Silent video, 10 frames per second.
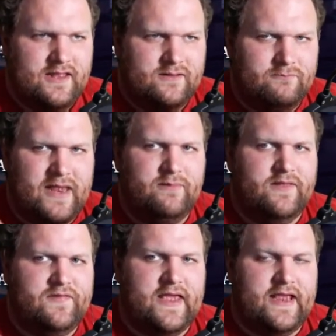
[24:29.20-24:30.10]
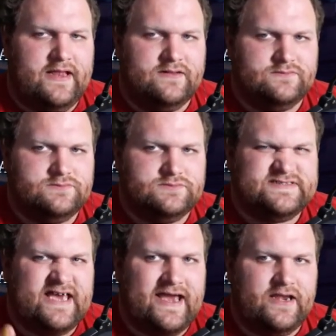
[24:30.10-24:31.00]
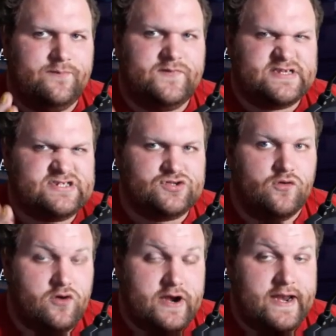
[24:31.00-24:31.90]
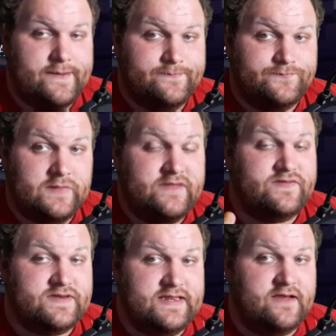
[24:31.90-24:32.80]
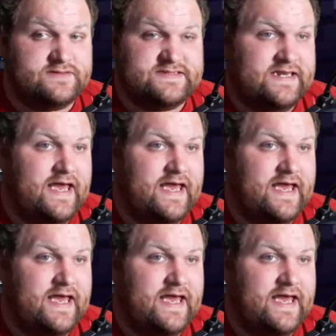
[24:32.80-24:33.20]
maybe they tied up the story in the D L C.